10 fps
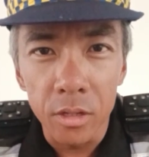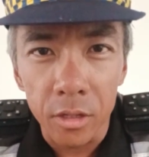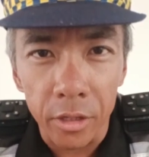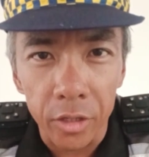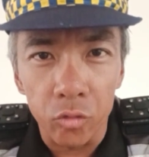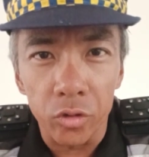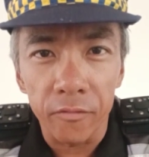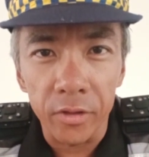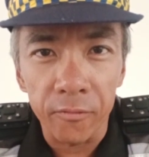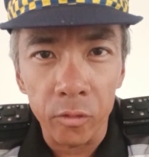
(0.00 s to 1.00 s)
Hi, good
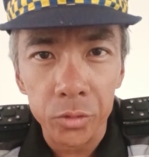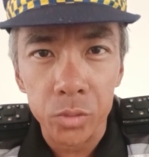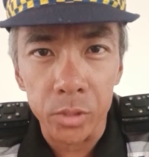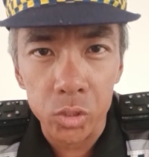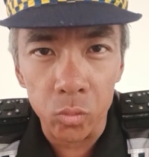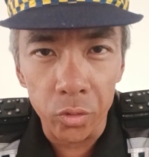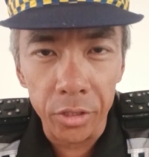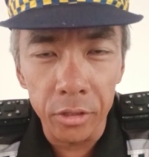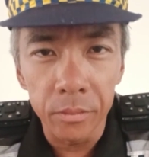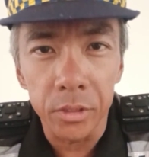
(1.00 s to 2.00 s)
evening folks. Mr. Woon
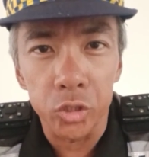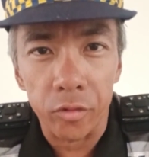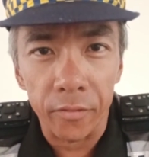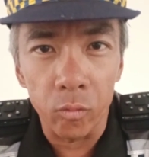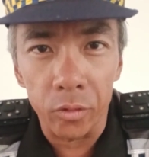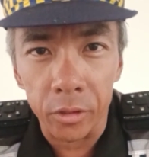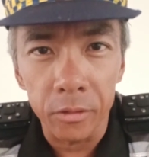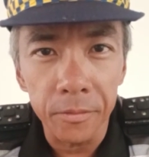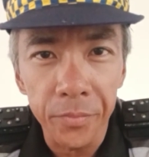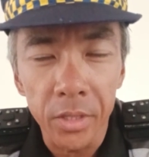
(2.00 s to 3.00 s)
here, the traffic
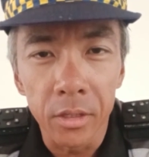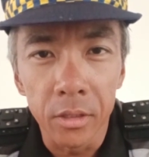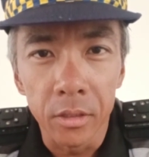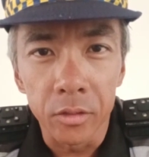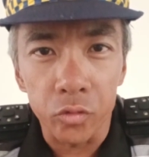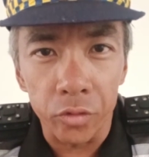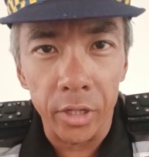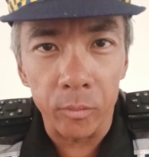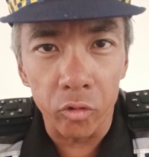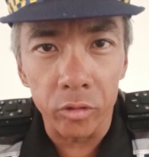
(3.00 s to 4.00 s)
warden. Today
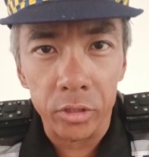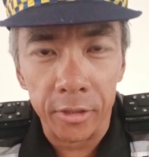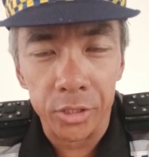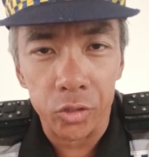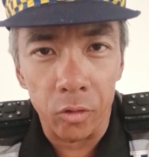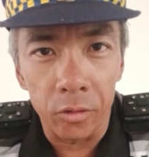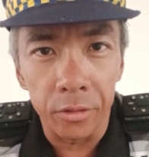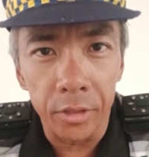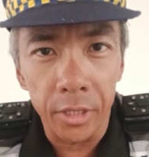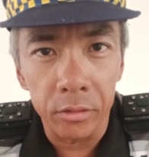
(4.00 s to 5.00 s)
I'm going to touch
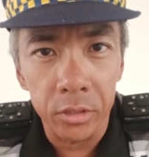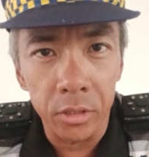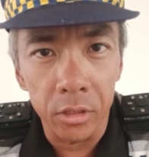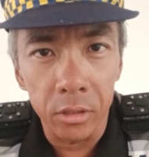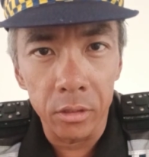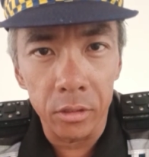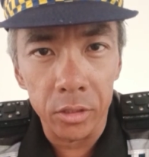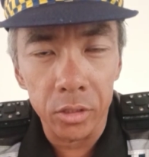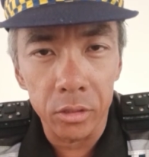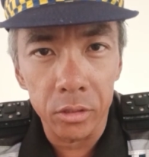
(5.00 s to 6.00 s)
on LTA
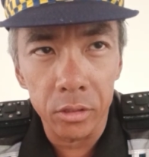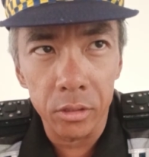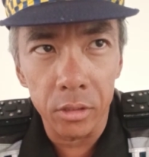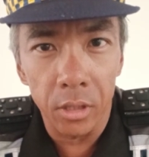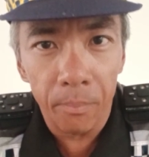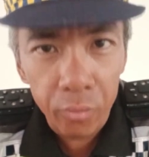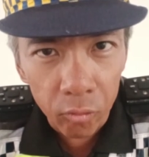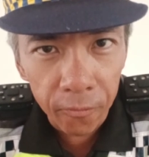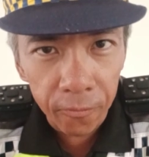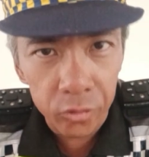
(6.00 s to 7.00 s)

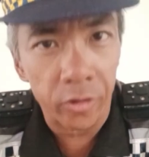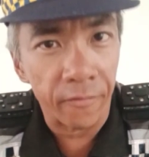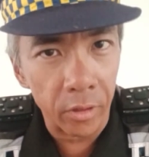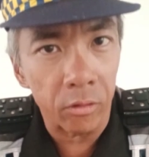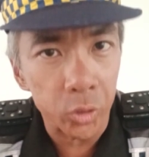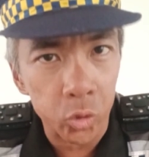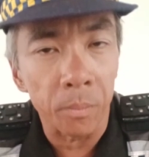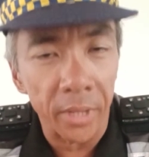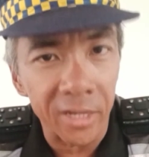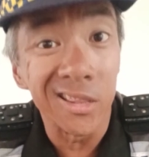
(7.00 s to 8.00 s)
approved traffic control
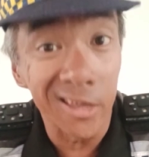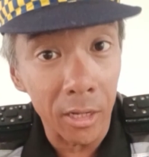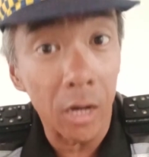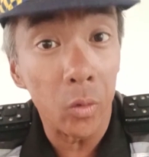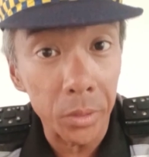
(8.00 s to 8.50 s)
plan layout